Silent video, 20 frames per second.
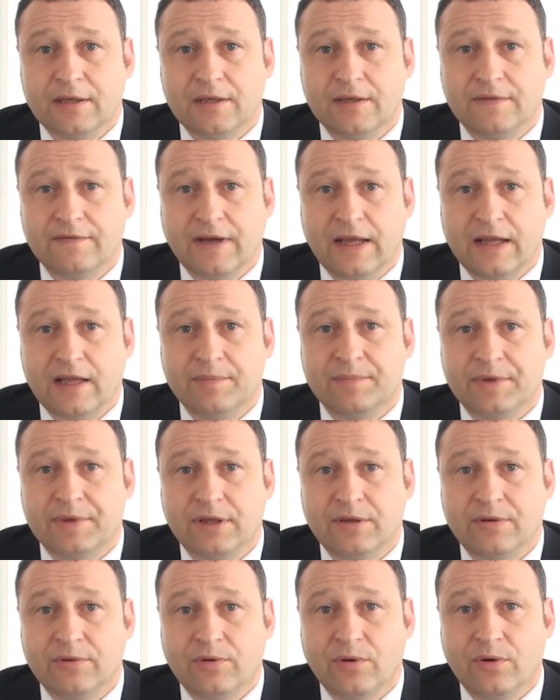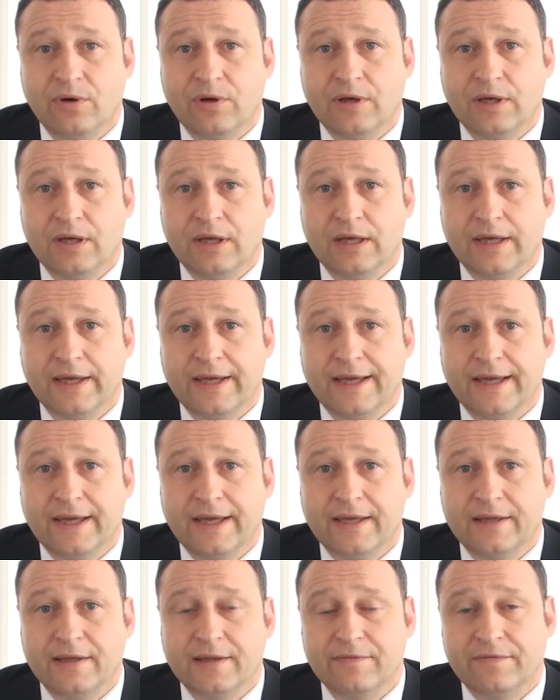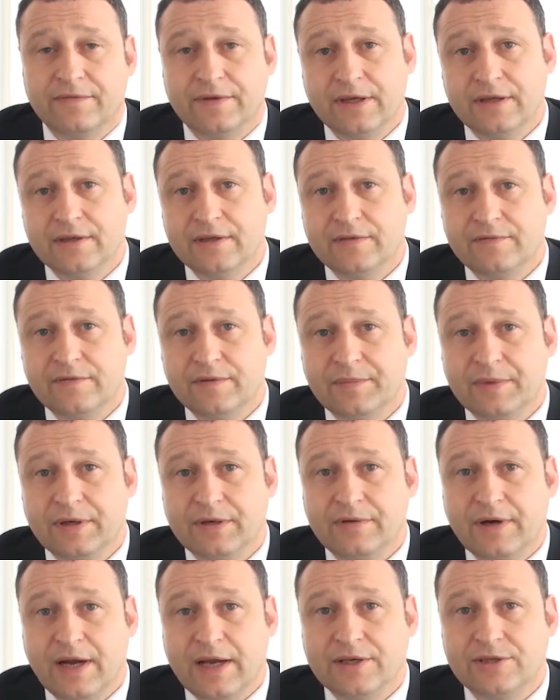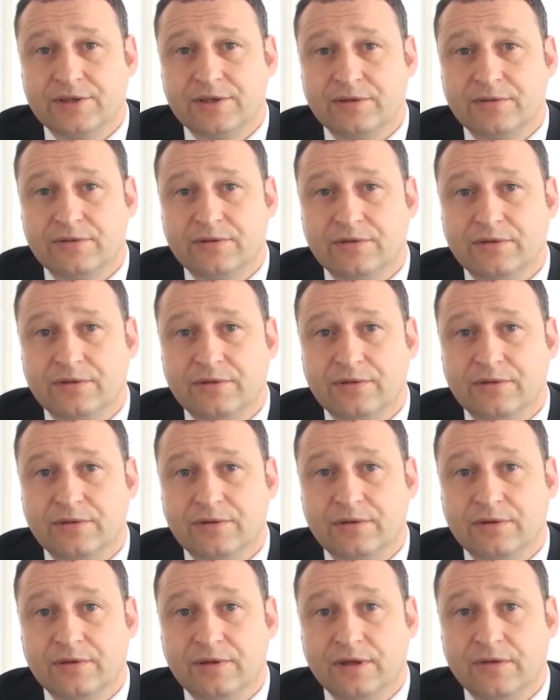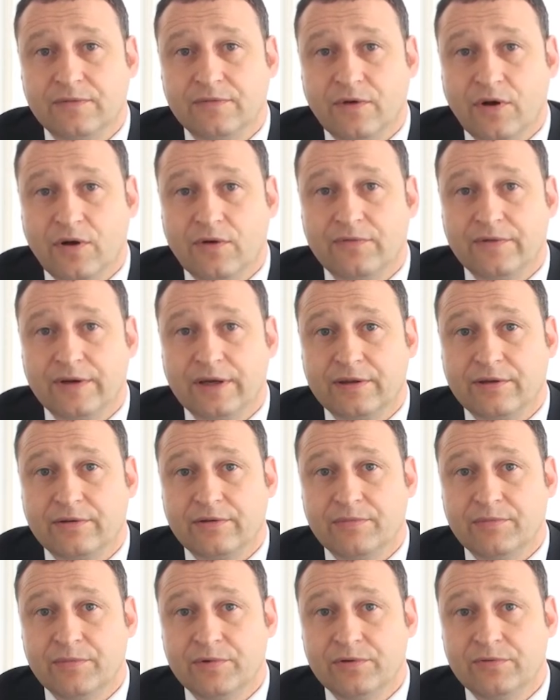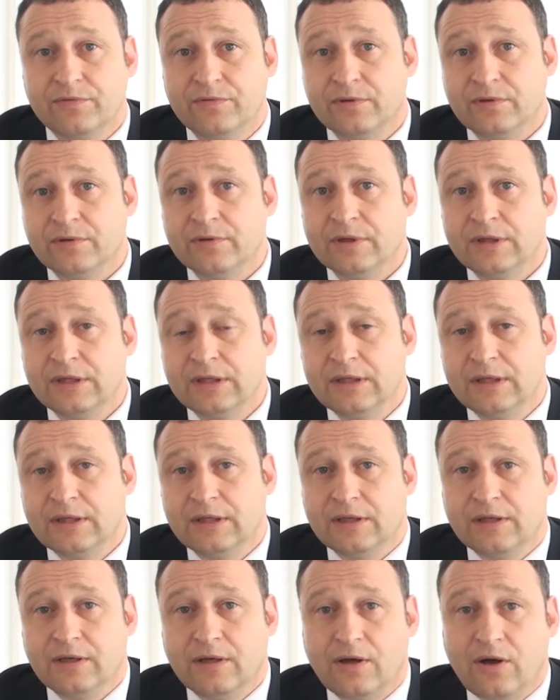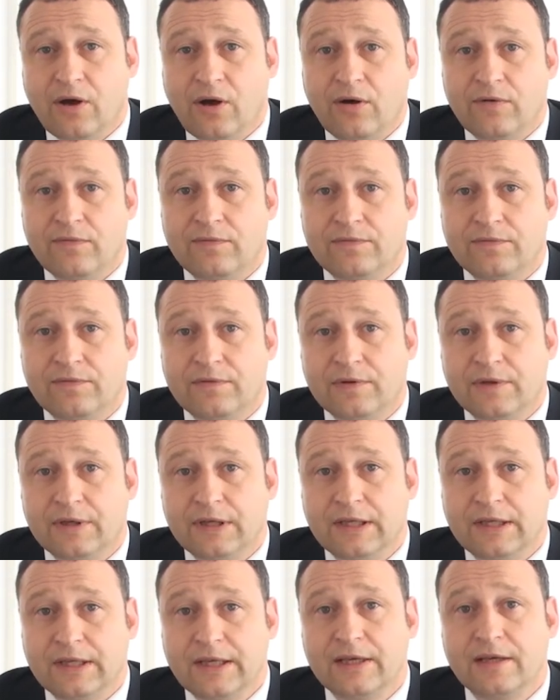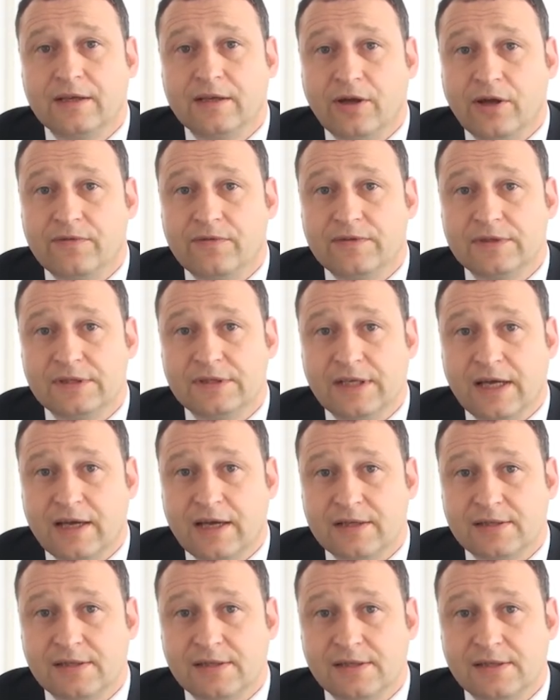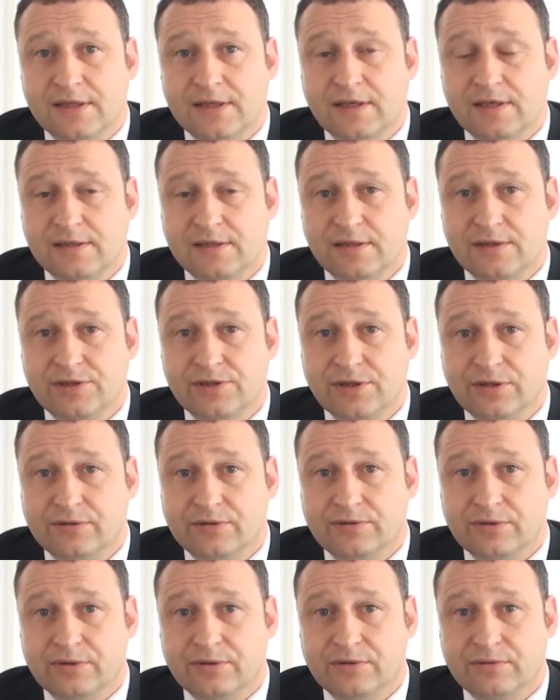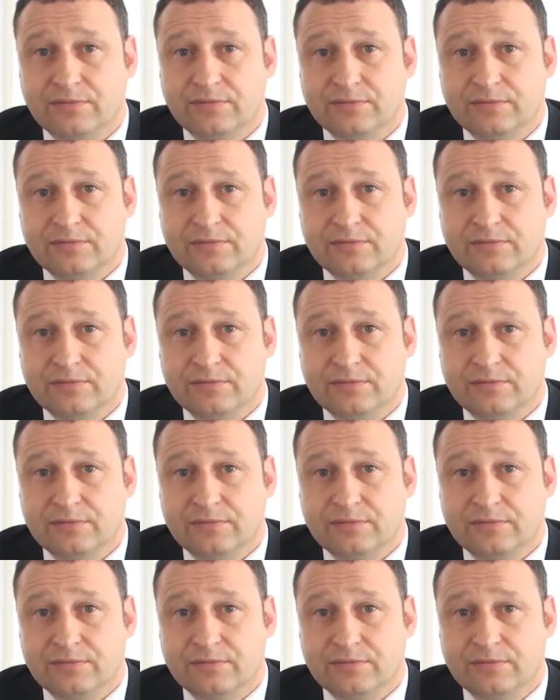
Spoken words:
developed a law in the field of immigration involving the removal of illegal overstayers and citizen children.